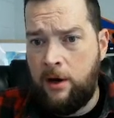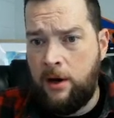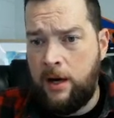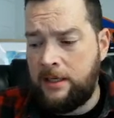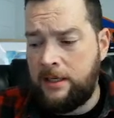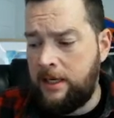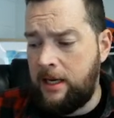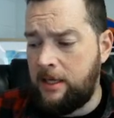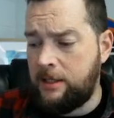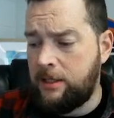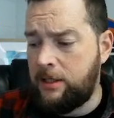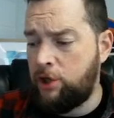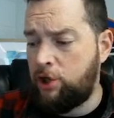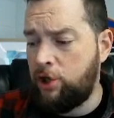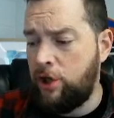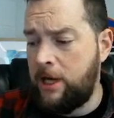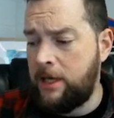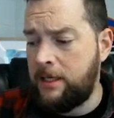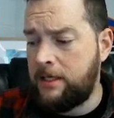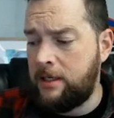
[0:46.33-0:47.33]
and I say it's
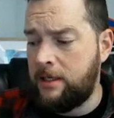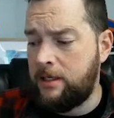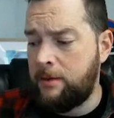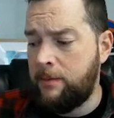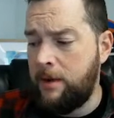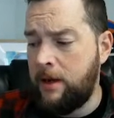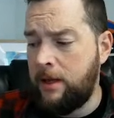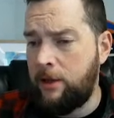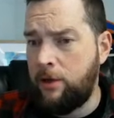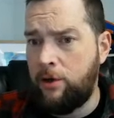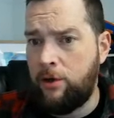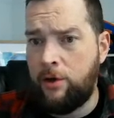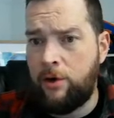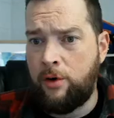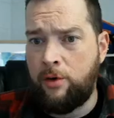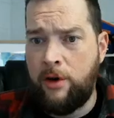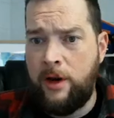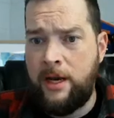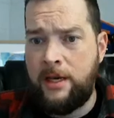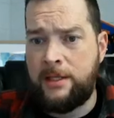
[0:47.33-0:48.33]
adjacent to my little
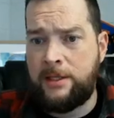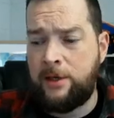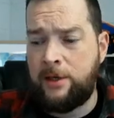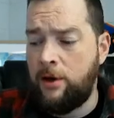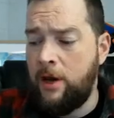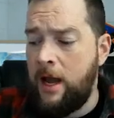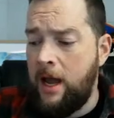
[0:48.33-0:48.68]
eraser,